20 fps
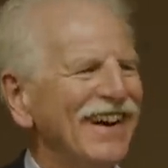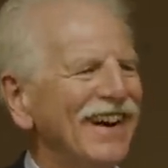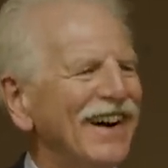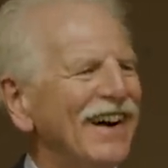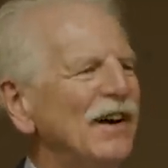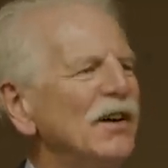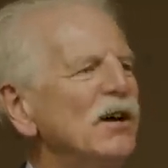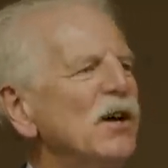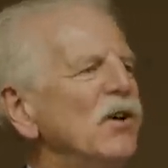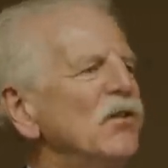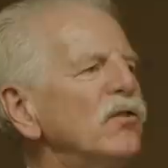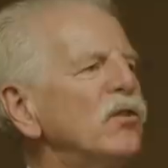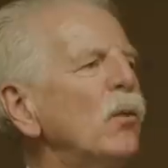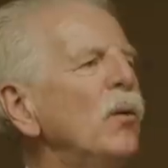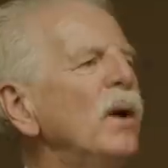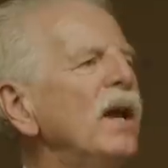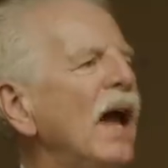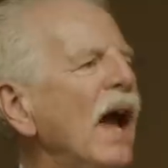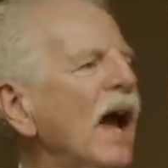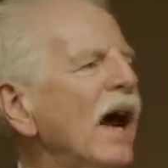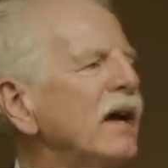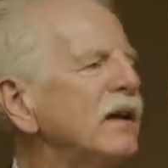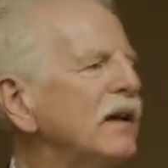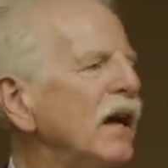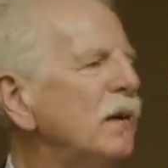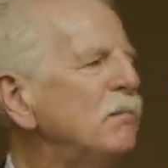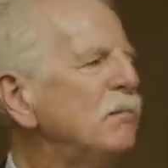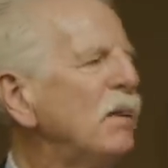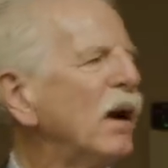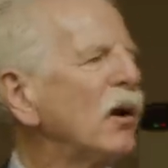Uh, so we had
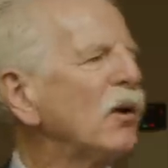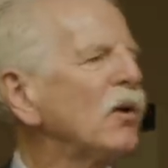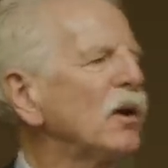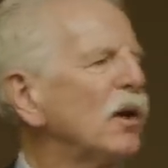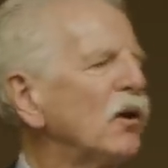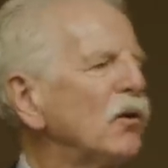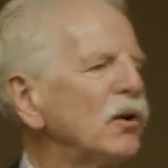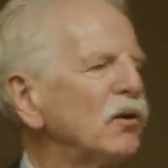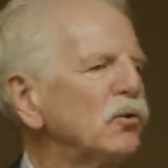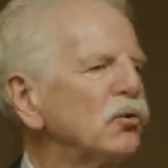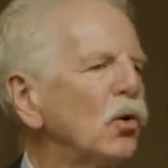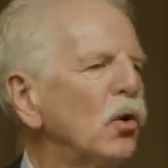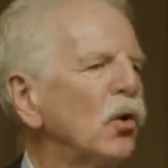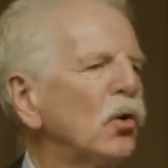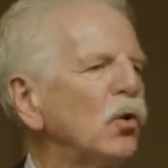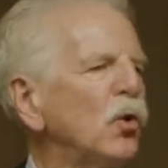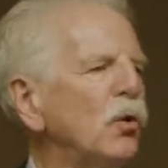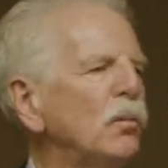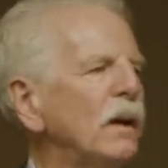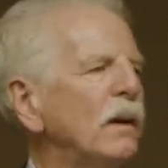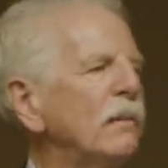a parallel control group,